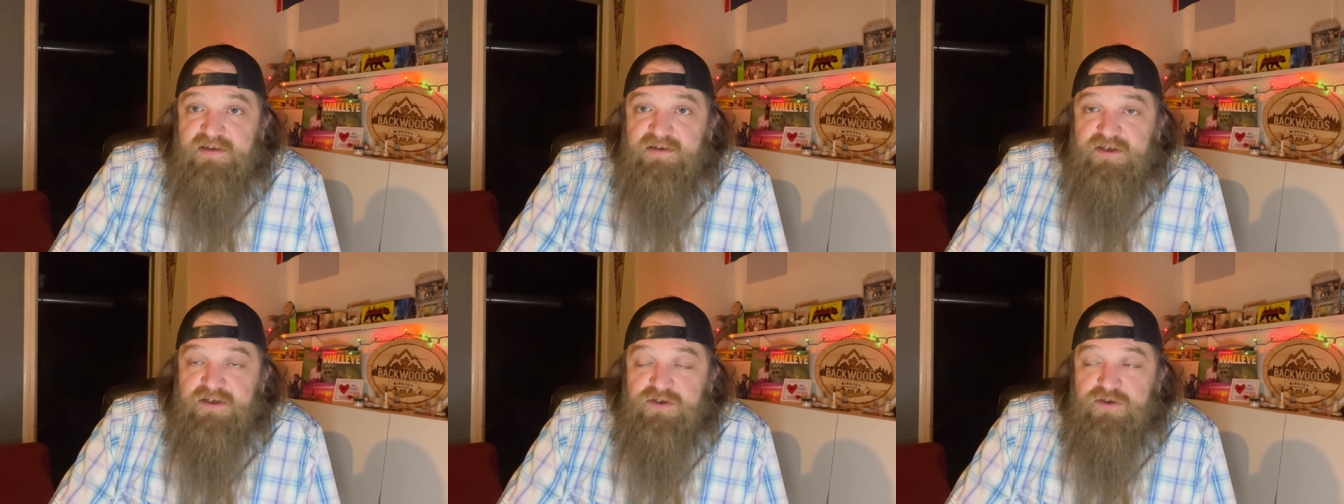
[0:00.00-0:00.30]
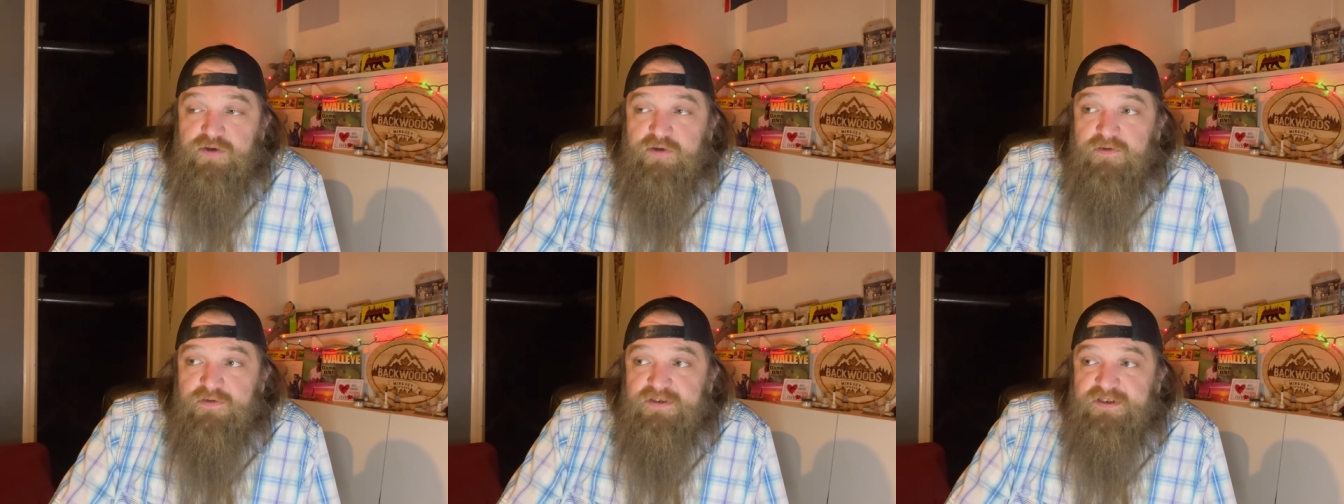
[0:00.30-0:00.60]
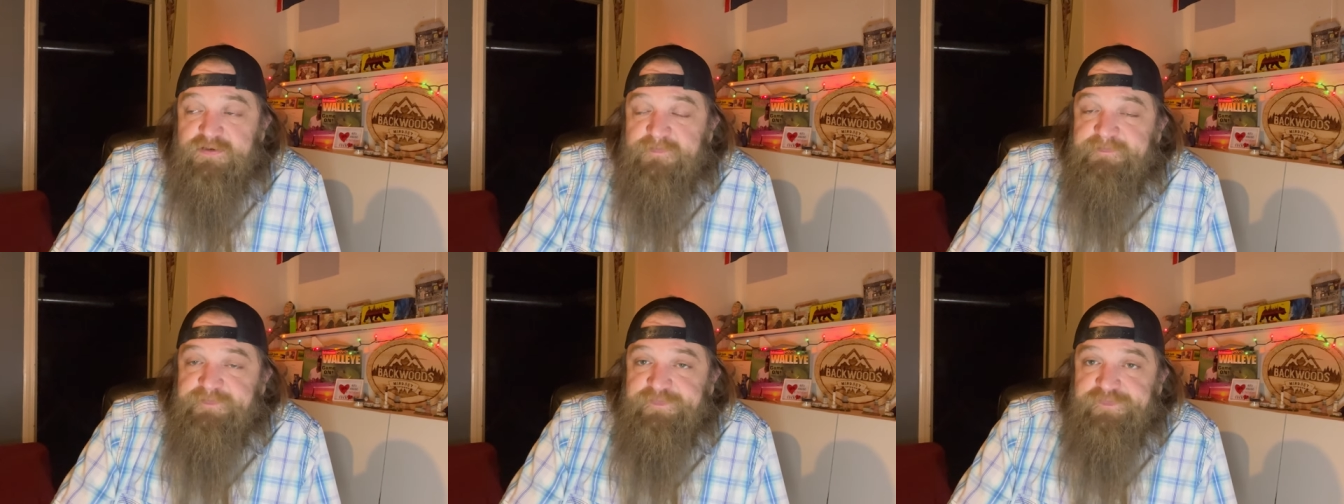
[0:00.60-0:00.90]

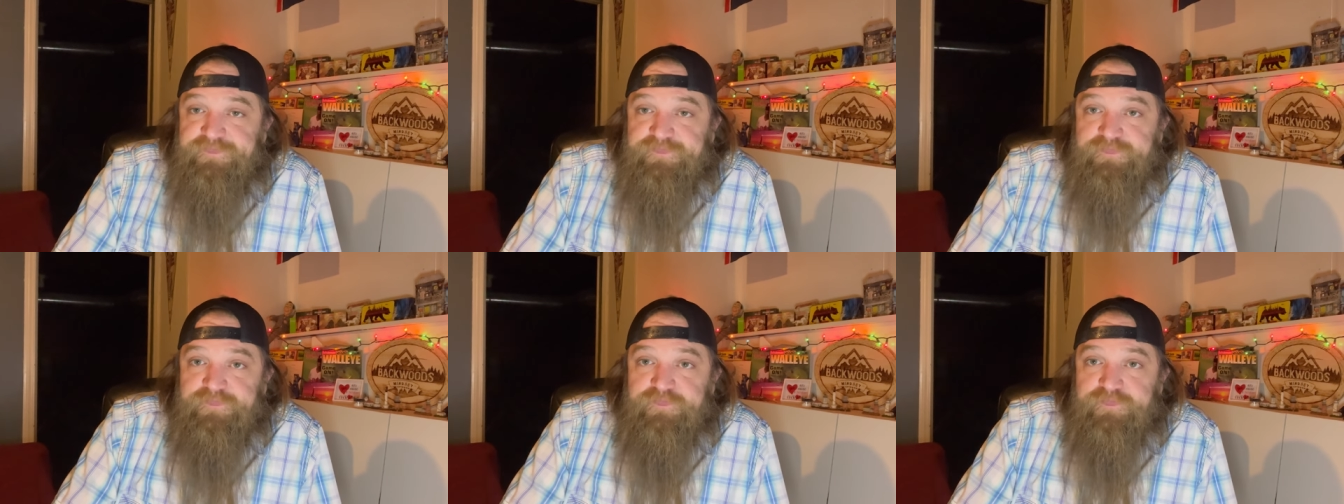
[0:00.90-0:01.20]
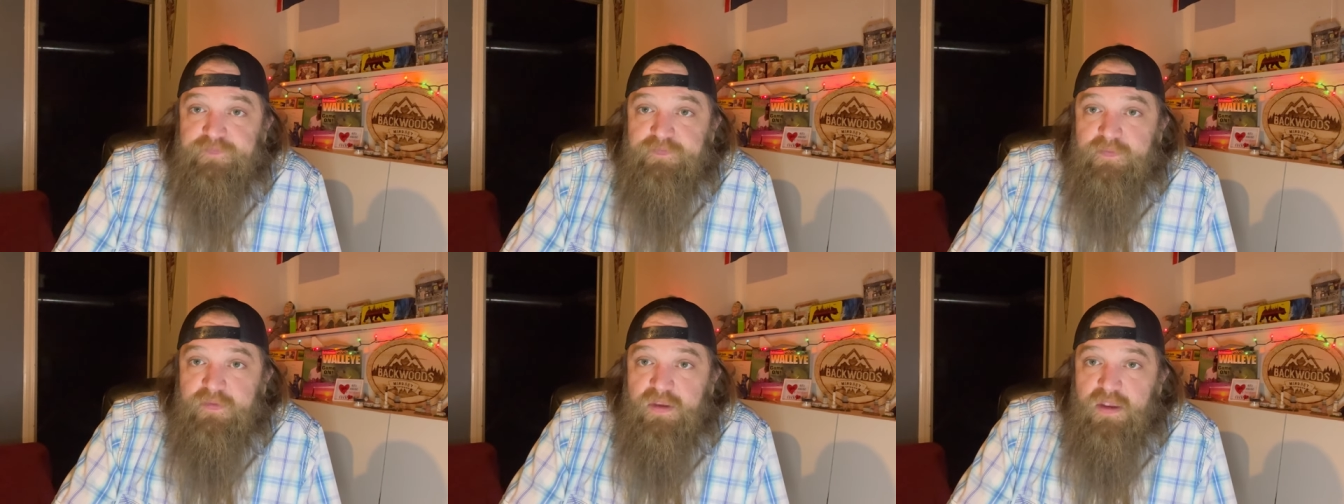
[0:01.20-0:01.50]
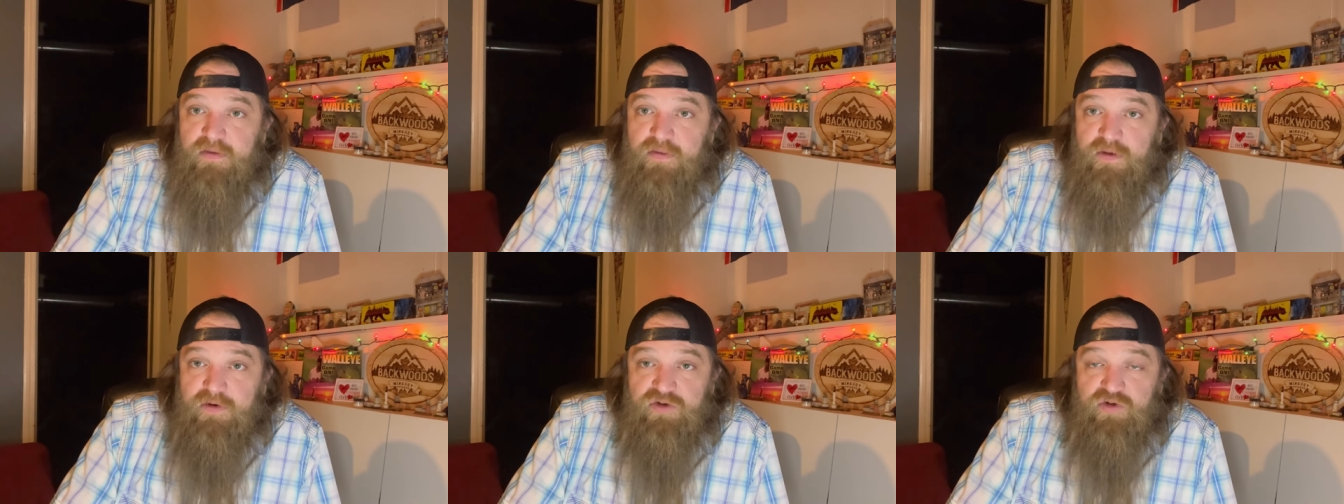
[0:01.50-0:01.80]
t-shirts.
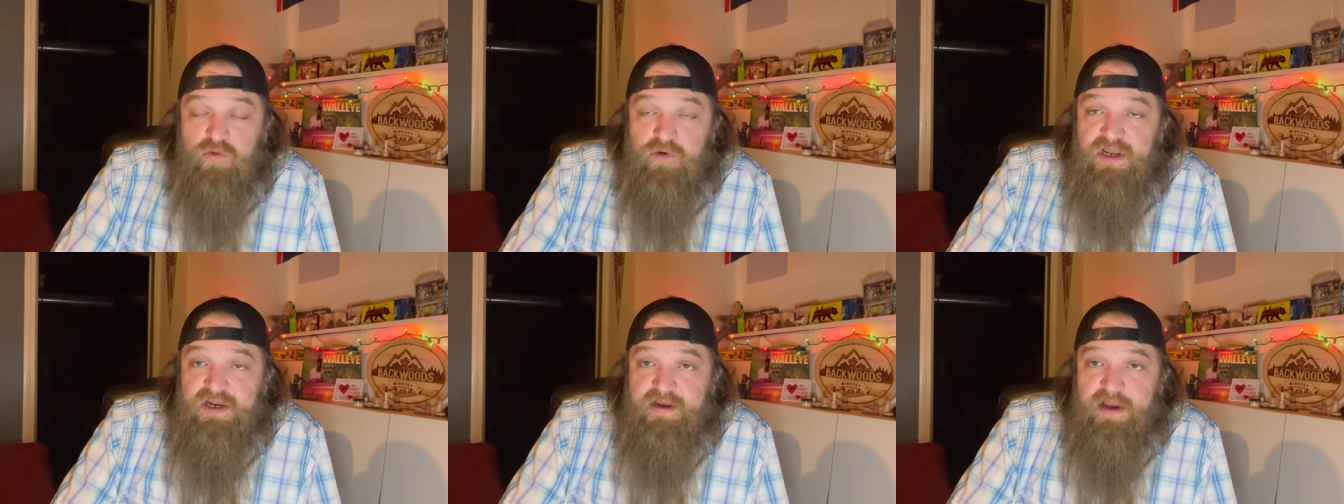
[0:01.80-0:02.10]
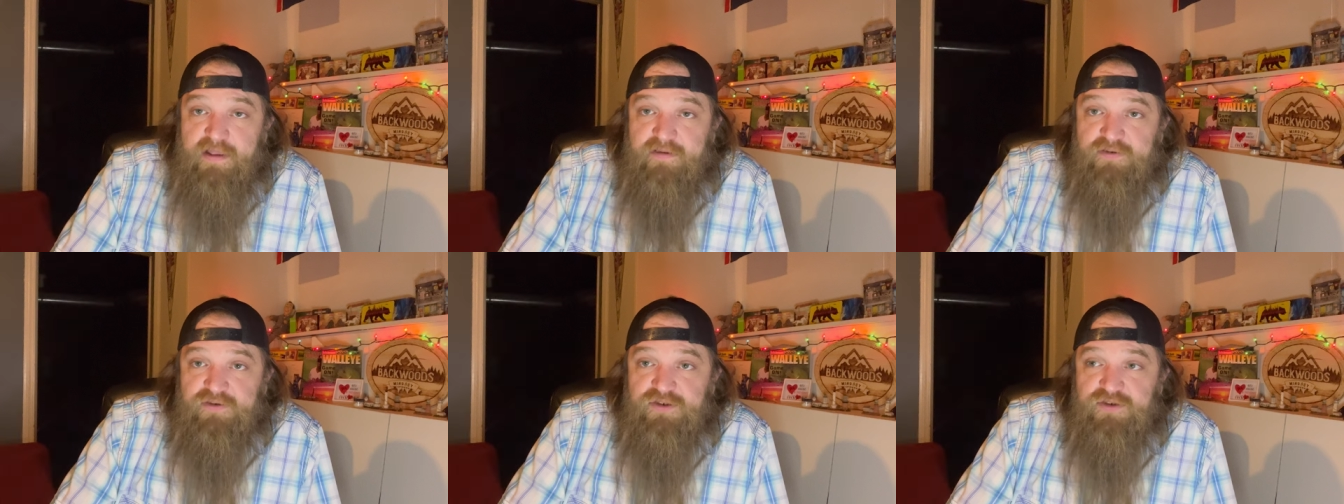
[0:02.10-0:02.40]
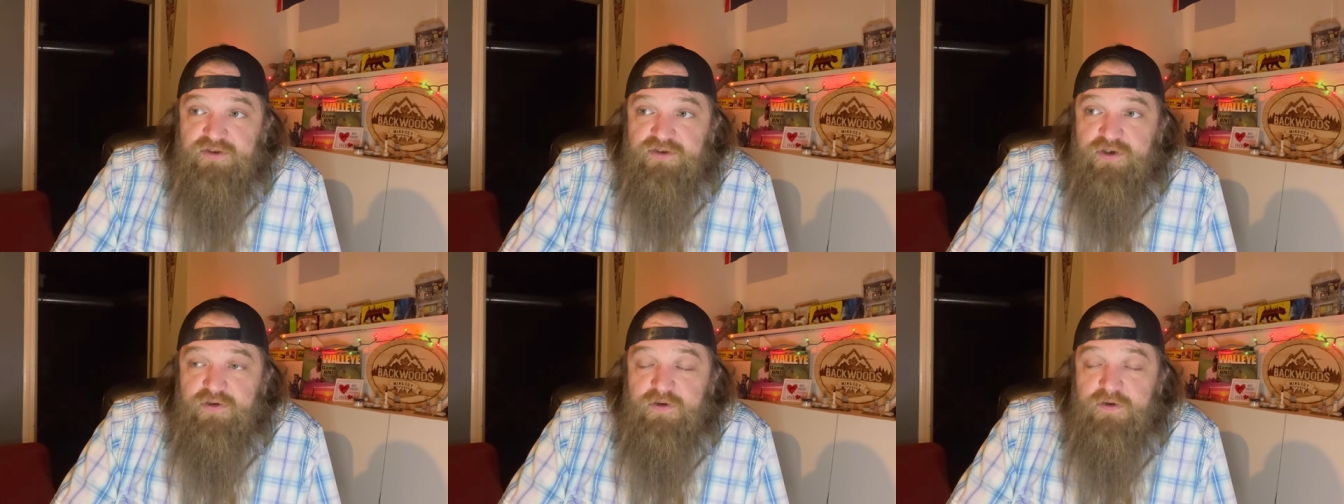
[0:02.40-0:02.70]
They're $20 a
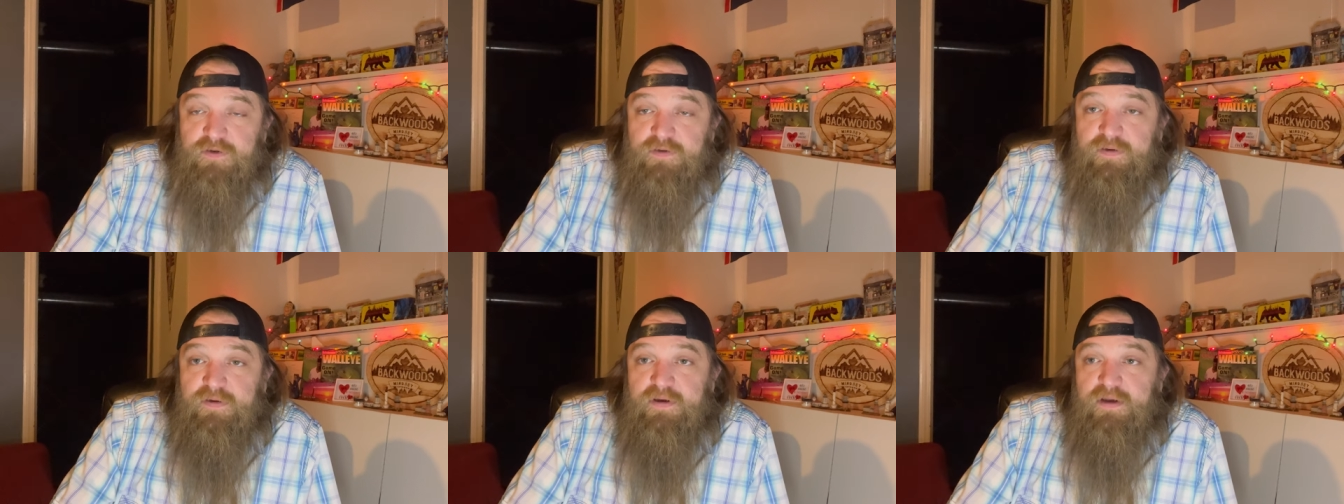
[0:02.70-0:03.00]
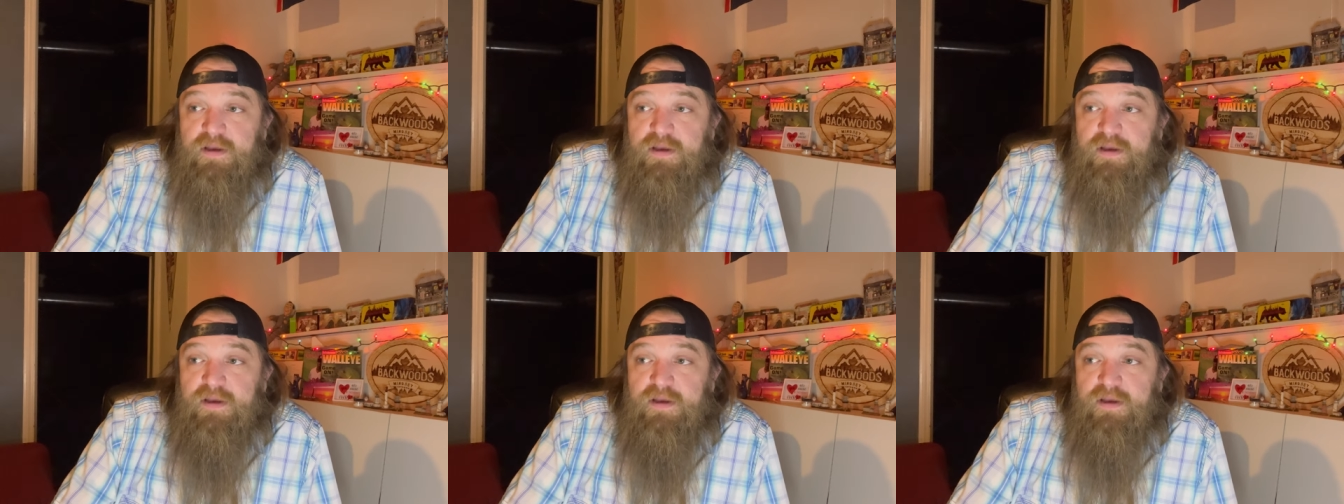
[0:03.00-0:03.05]
shirt.